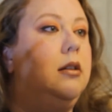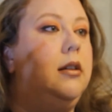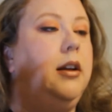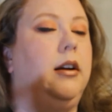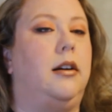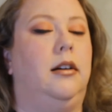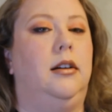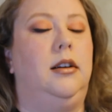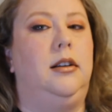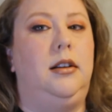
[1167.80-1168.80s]
There.
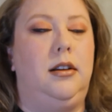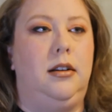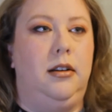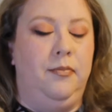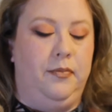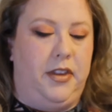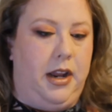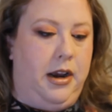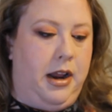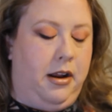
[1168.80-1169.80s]

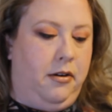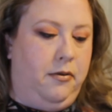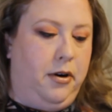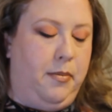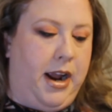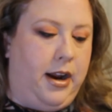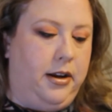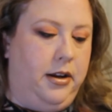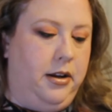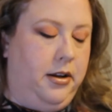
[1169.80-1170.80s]
And now we're
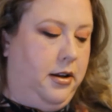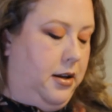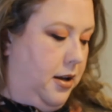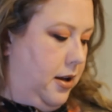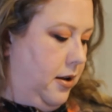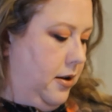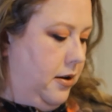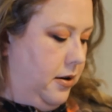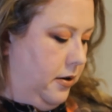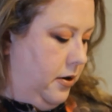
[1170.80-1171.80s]
back.
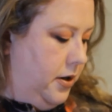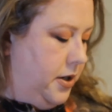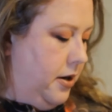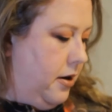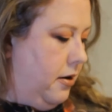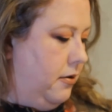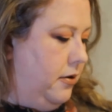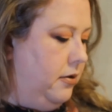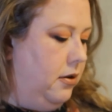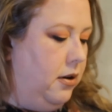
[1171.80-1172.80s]
Good to go.
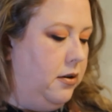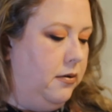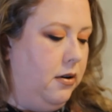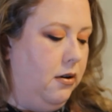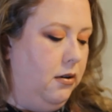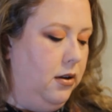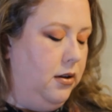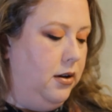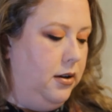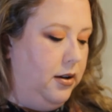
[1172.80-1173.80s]
On a roll.
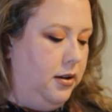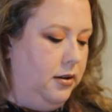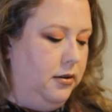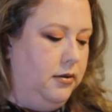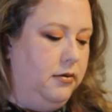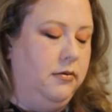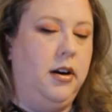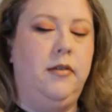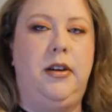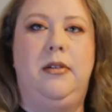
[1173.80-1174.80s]

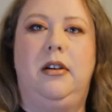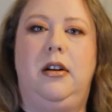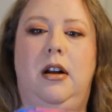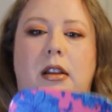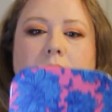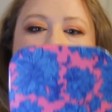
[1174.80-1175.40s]
Whatever you want to call it.